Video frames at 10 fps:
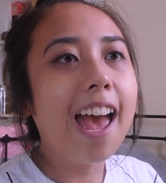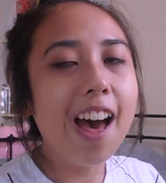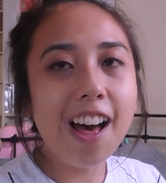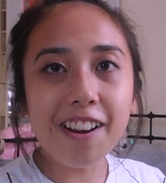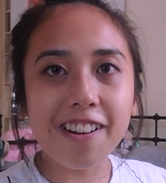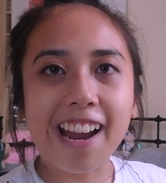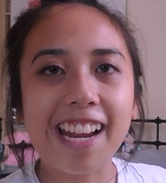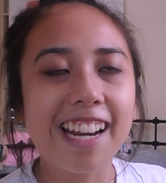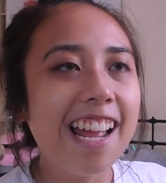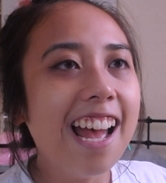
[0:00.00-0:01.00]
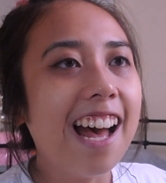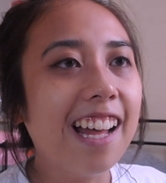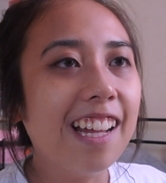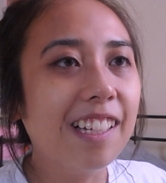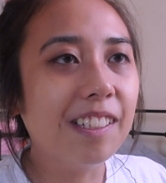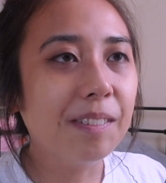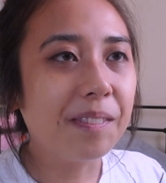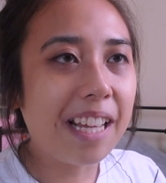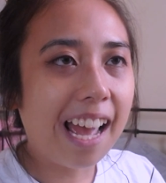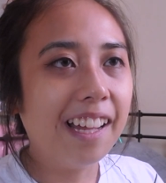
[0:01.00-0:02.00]
All right. Um,
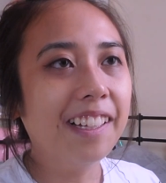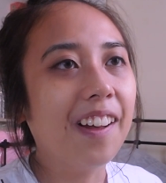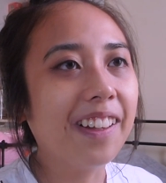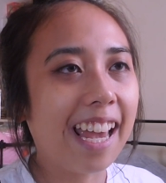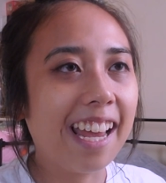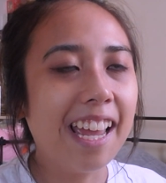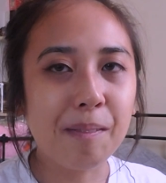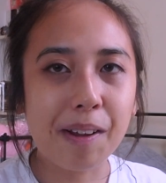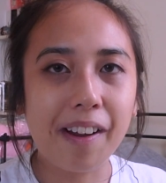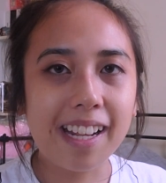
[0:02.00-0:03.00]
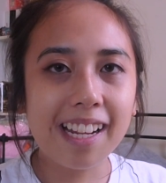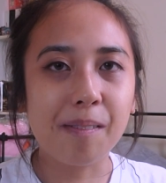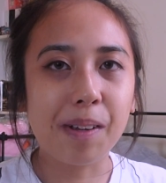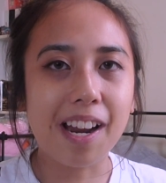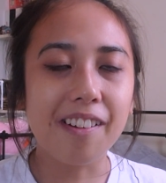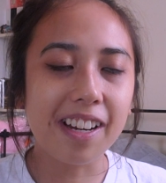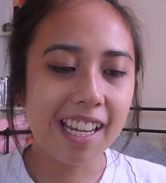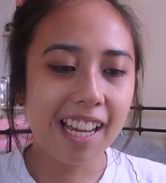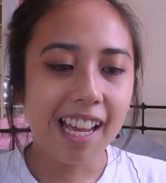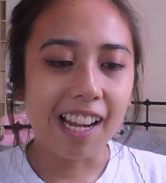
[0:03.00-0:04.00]
yeah. Okay. Am I ready? Am I not ready?
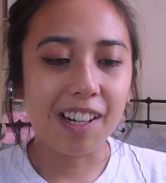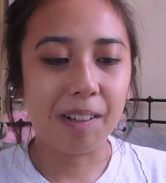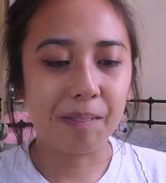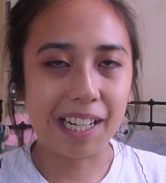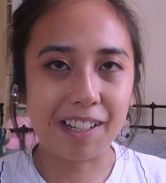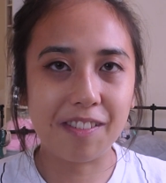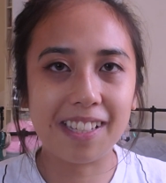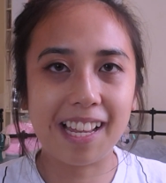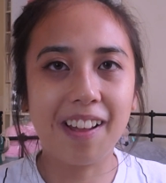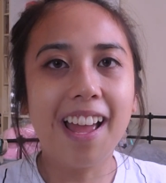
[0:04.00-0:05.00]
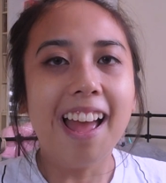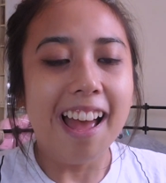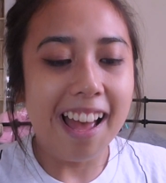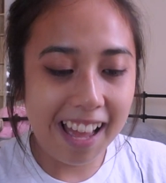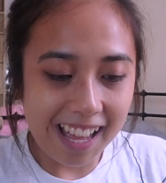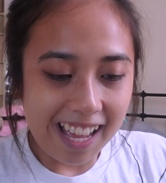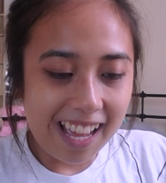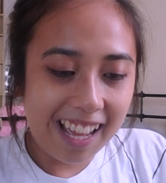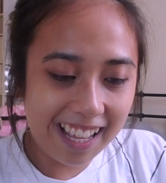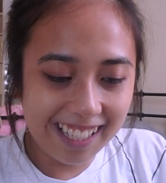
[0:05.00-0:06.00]
I don't know. I'm getting nervous
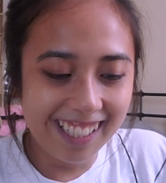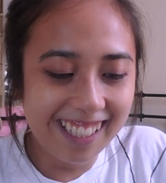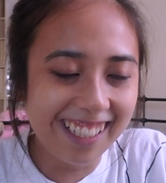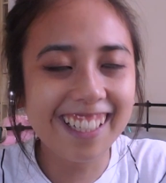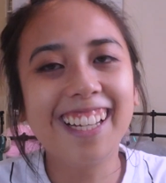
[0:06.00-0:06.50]
now.